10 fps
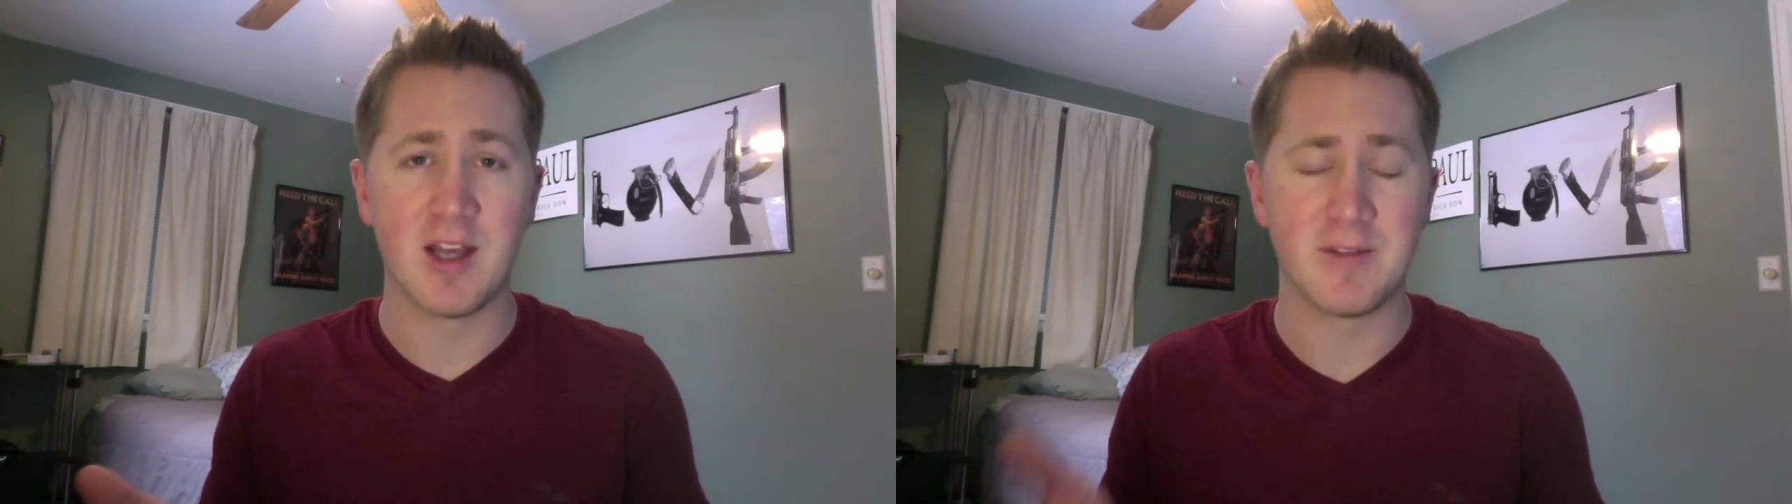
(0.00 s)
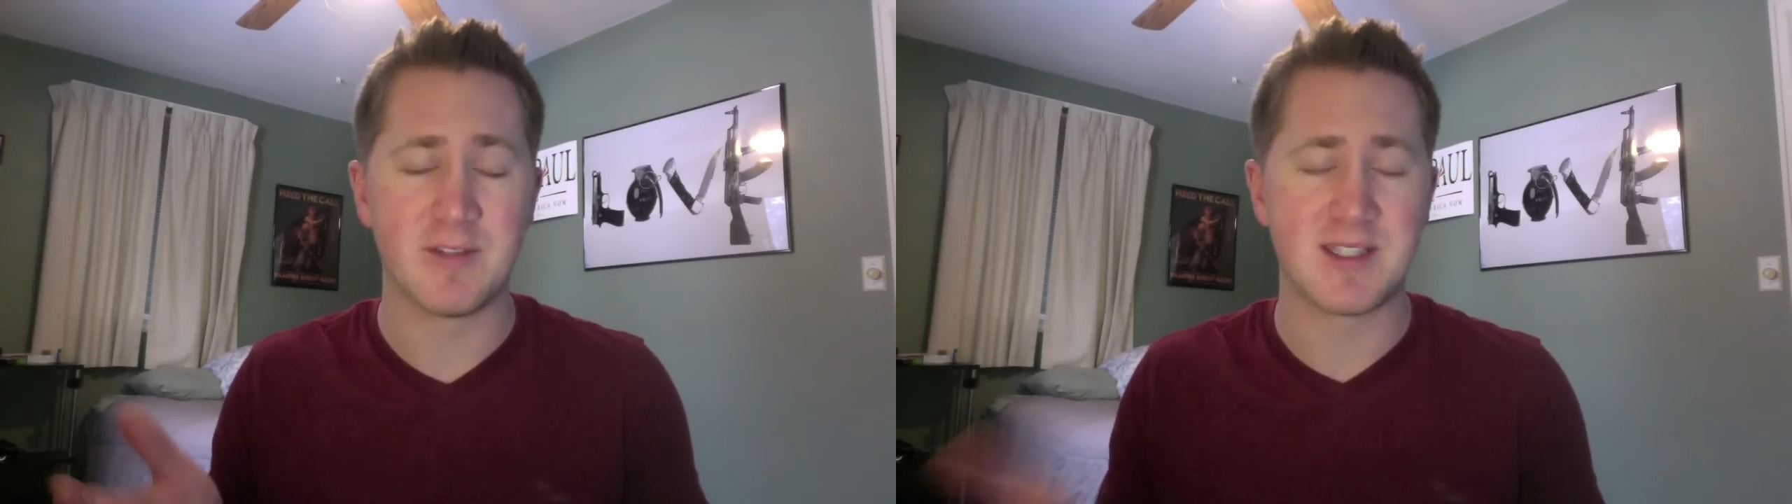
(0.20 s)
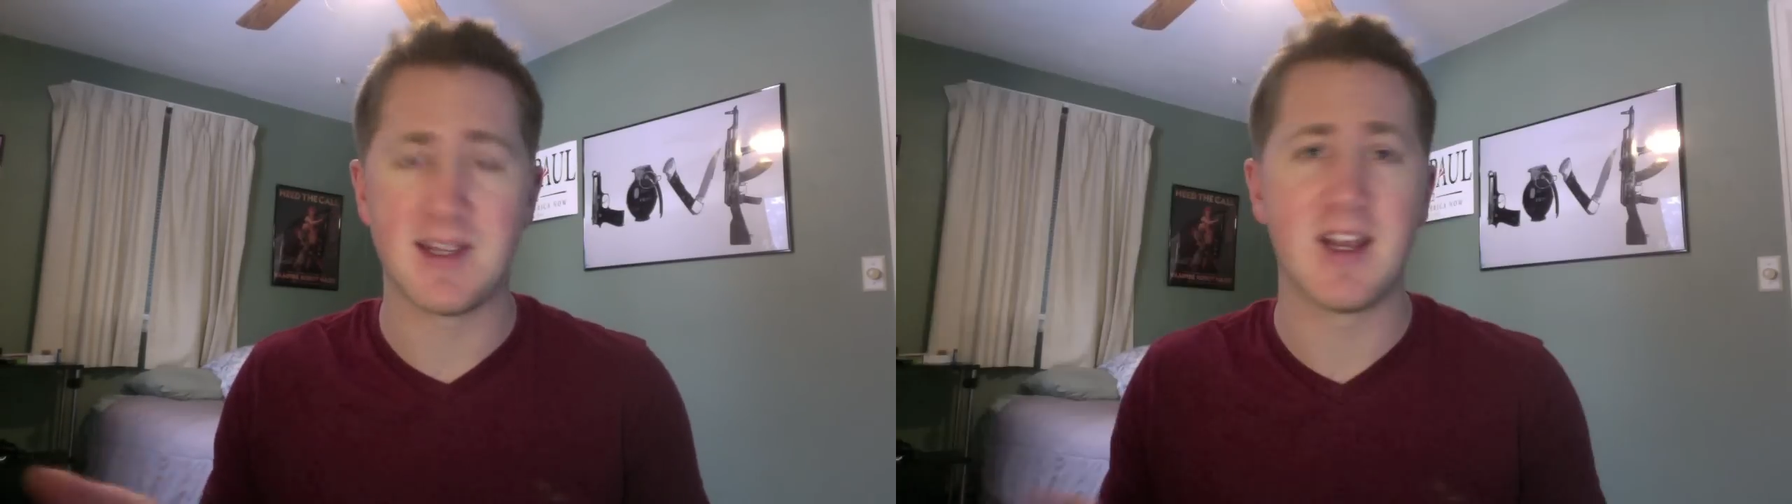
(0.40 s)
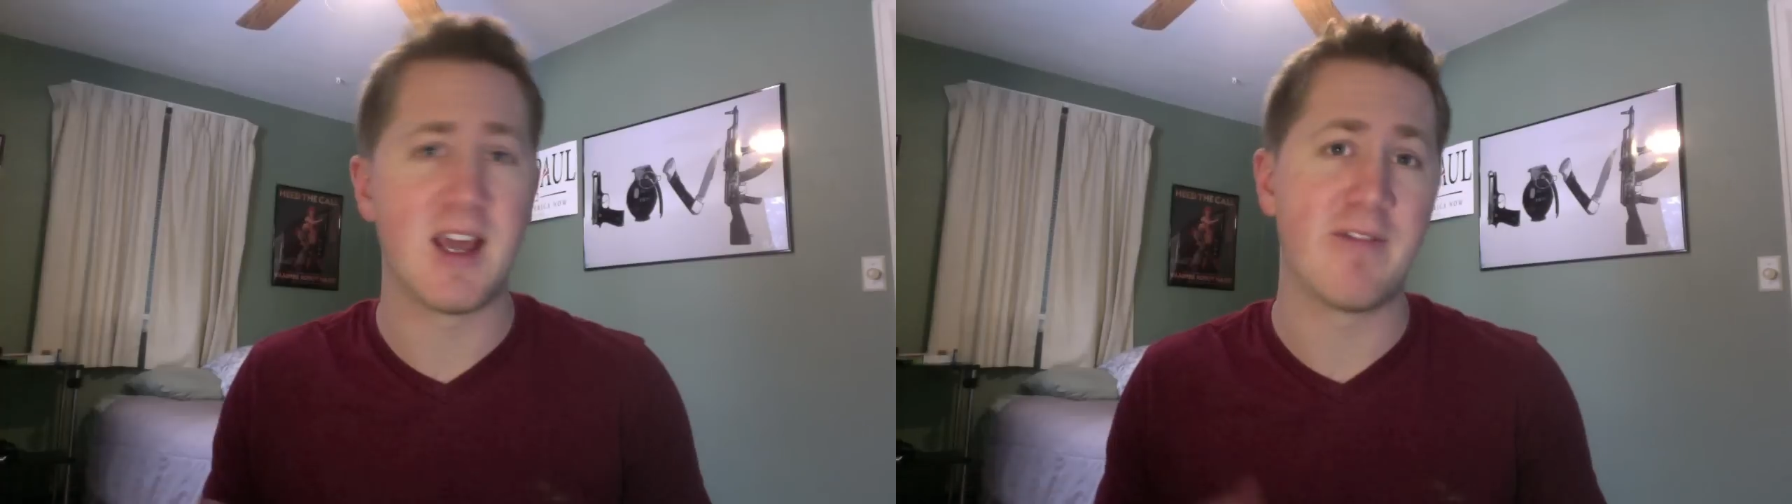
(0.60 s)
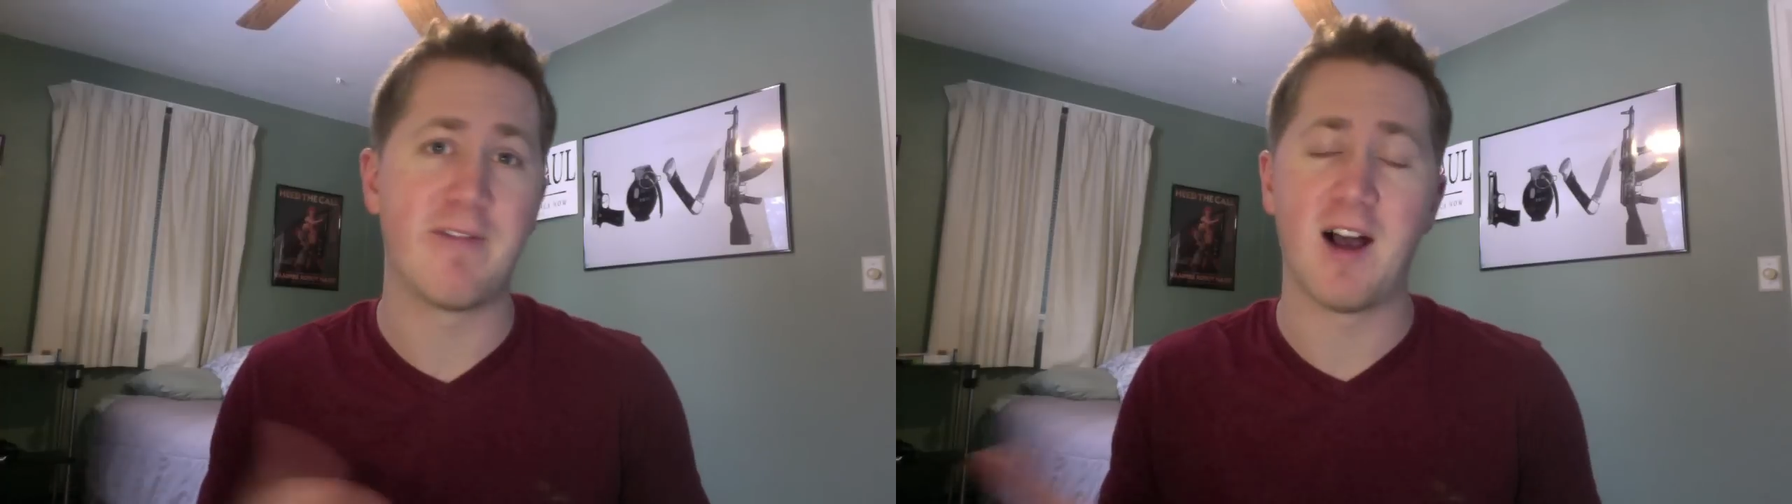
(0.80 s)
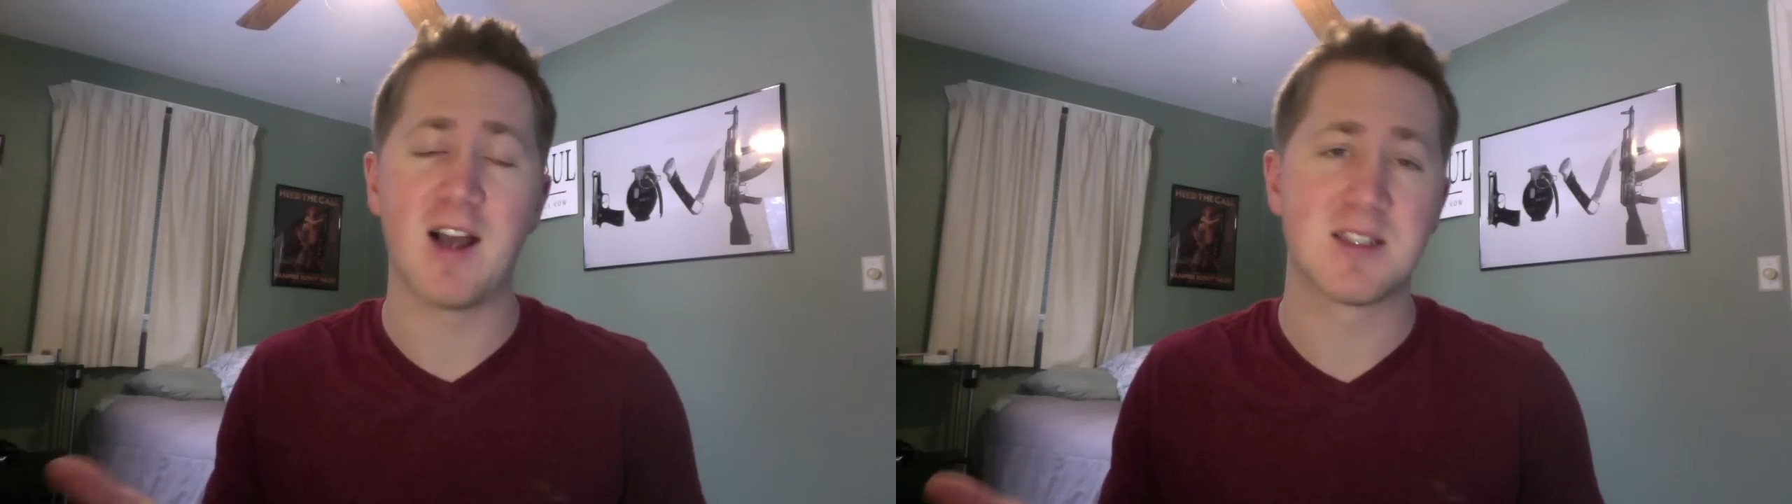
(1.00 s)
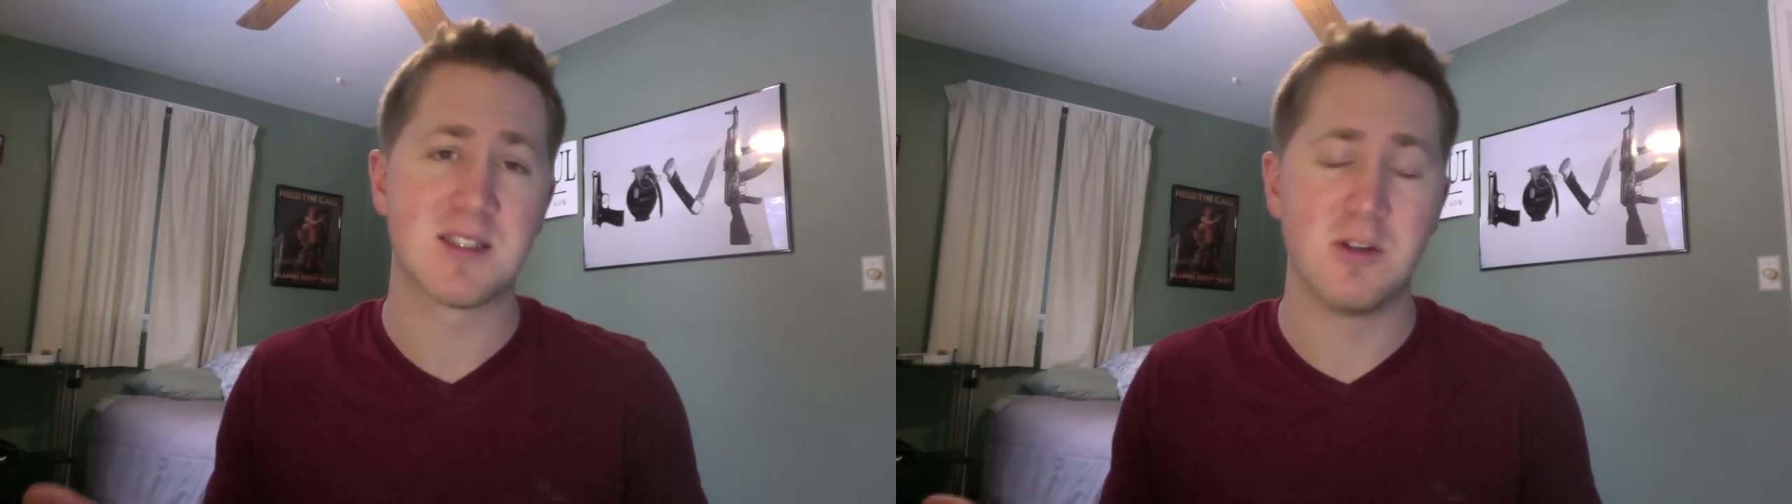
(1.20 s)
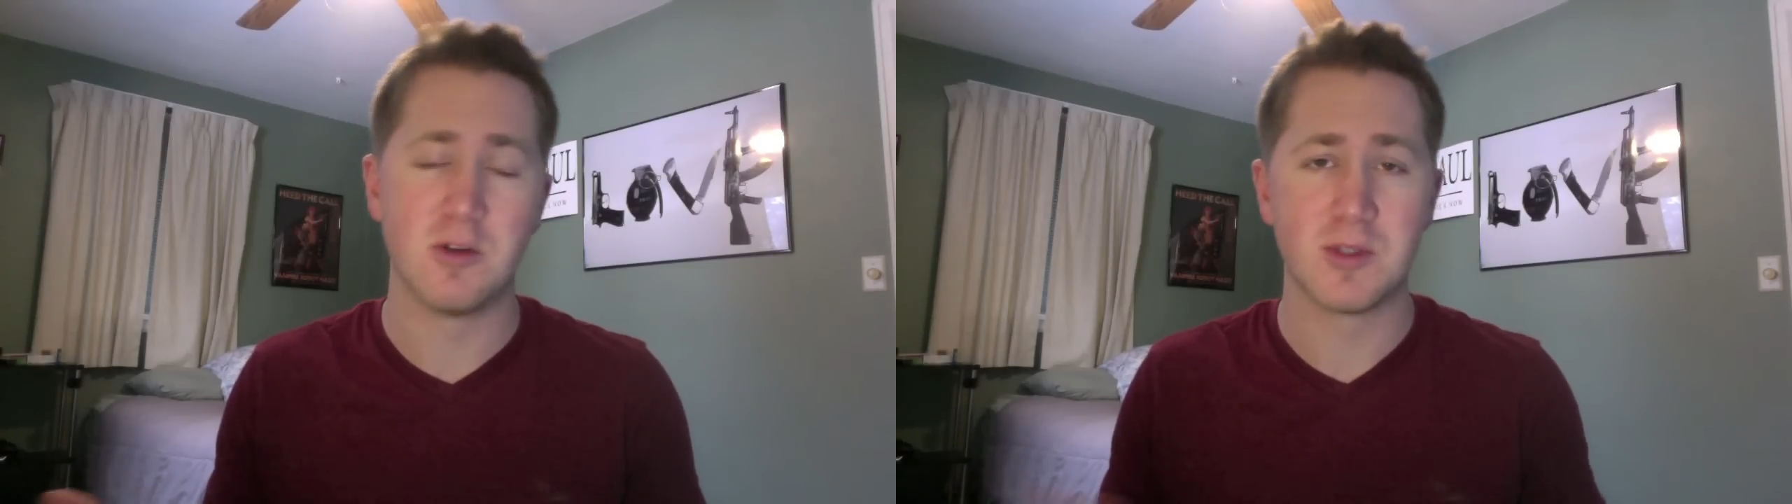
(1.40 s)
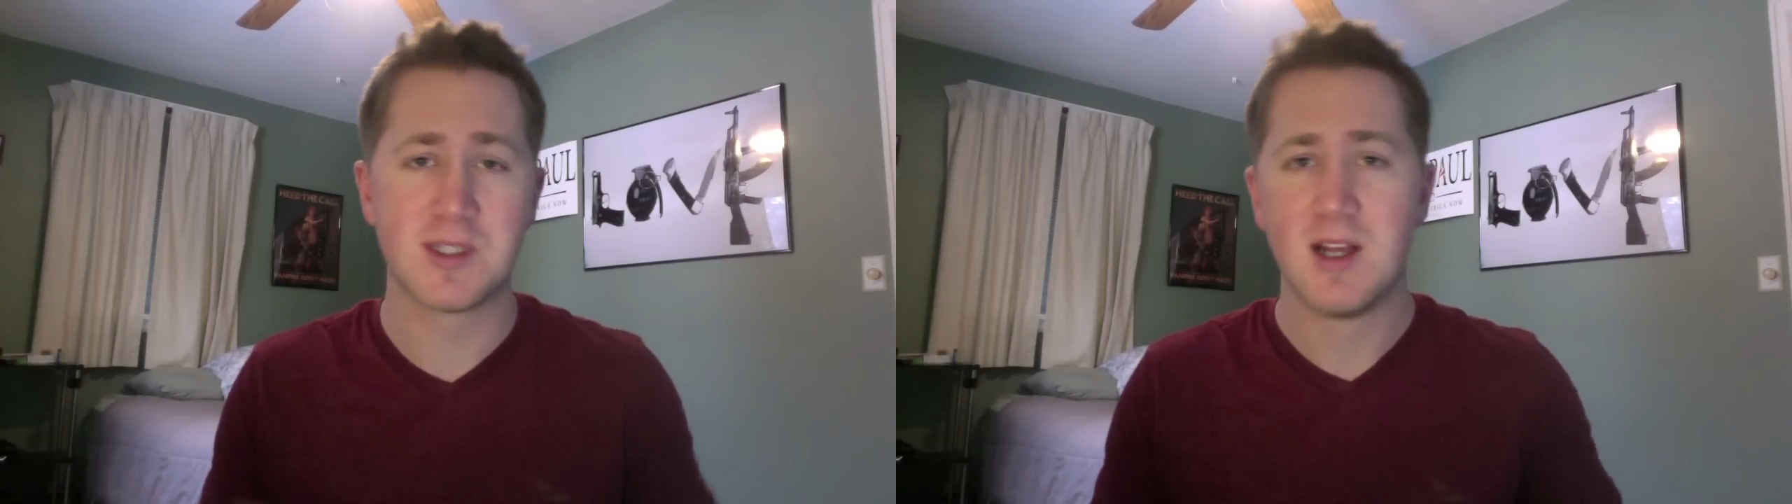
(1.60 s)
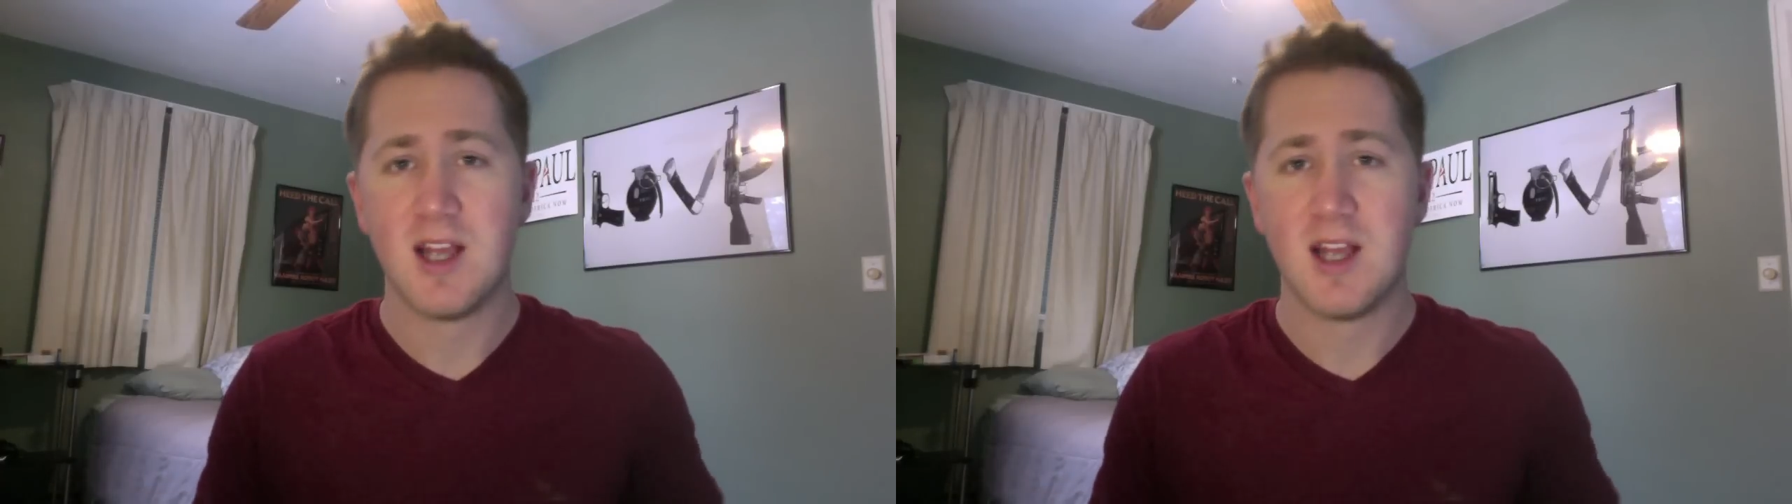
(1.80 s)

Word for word: CNN, Fox News,